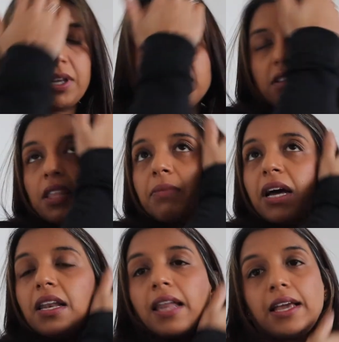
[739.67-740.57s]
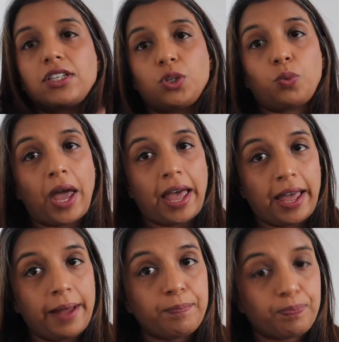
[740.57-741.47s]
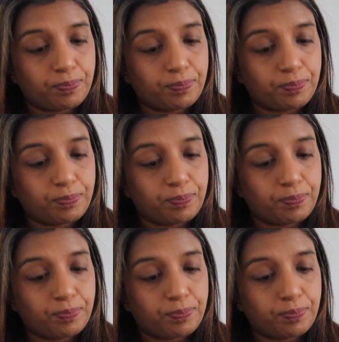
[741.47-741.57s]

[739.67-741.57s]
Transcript: because of the amount of layers you wear,